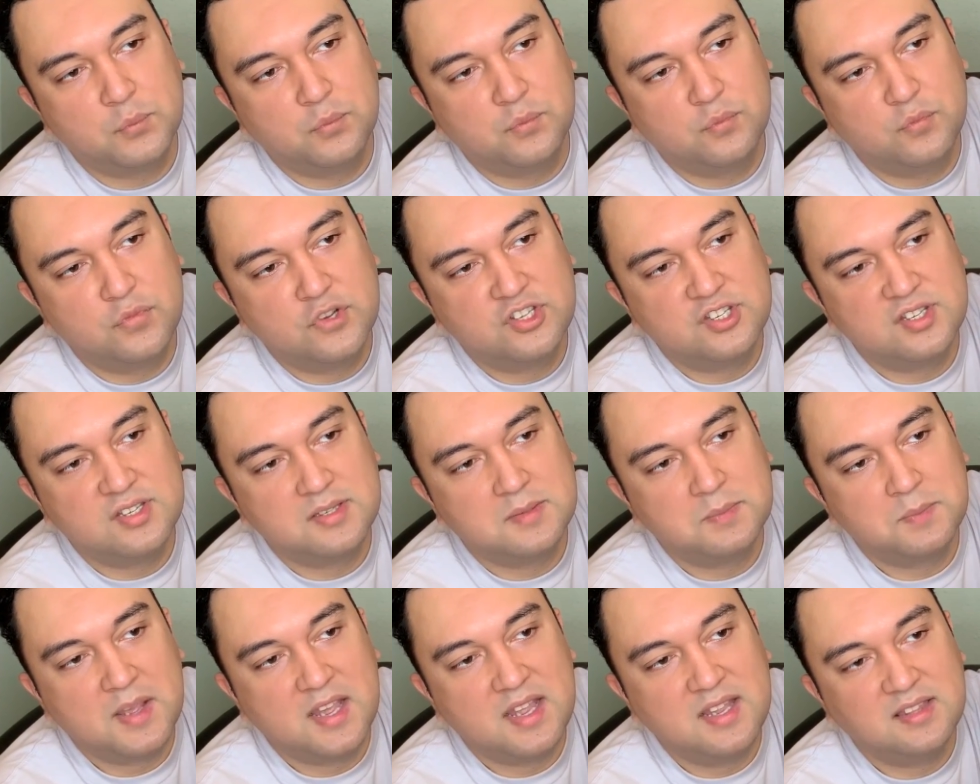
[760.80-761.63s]
which is
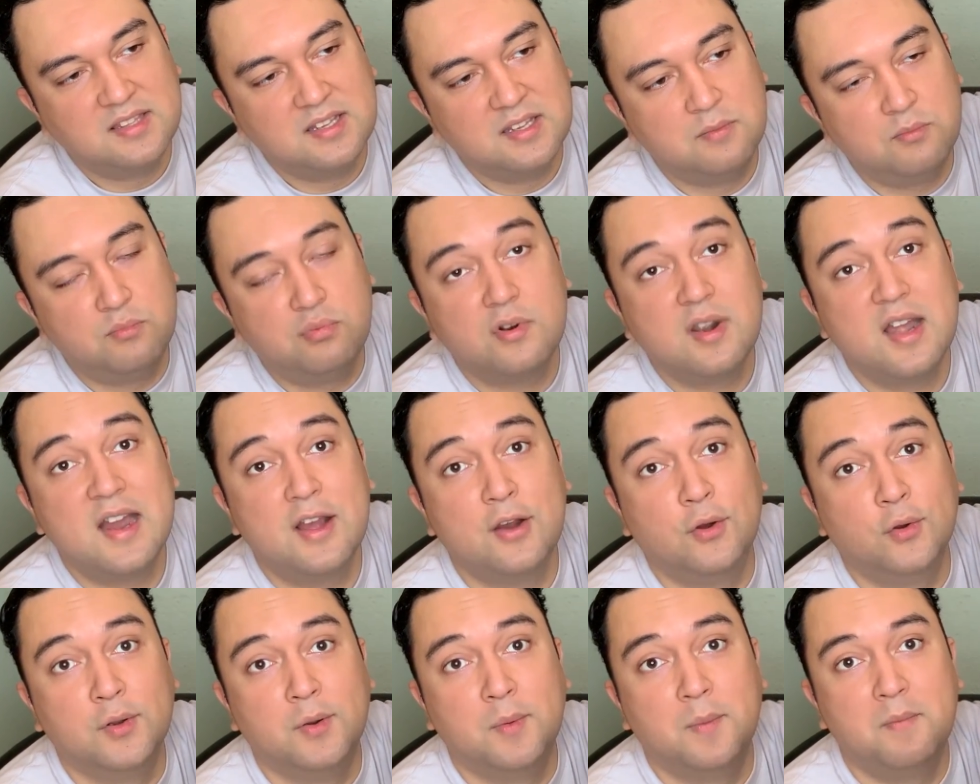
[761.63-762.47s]
painted
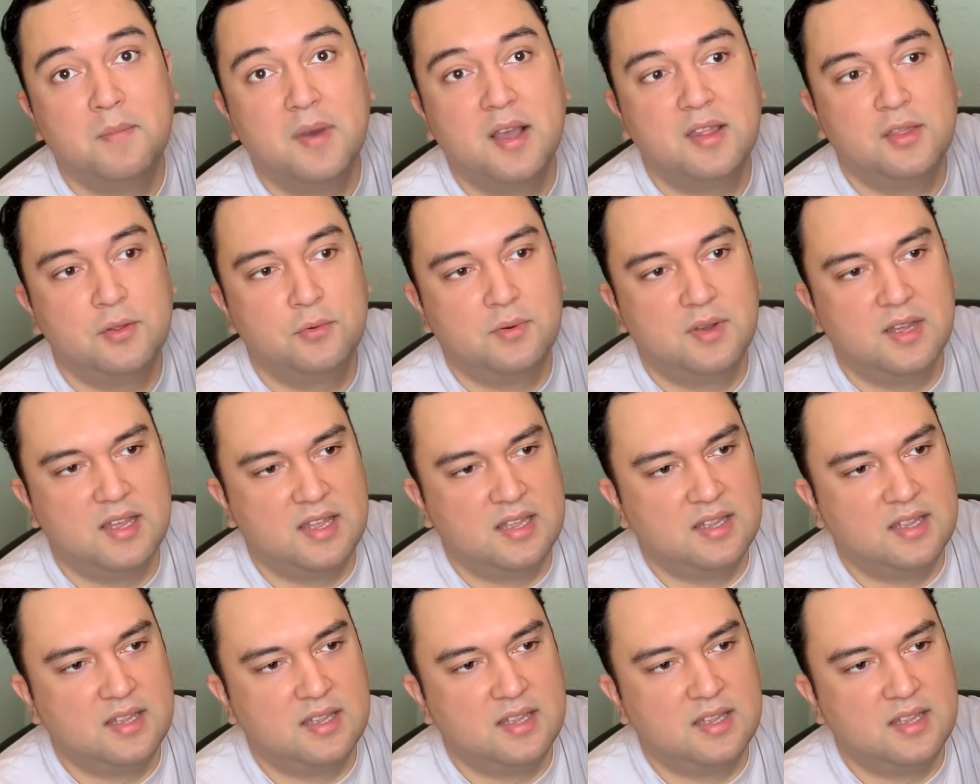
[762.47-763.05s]
brown, by the way,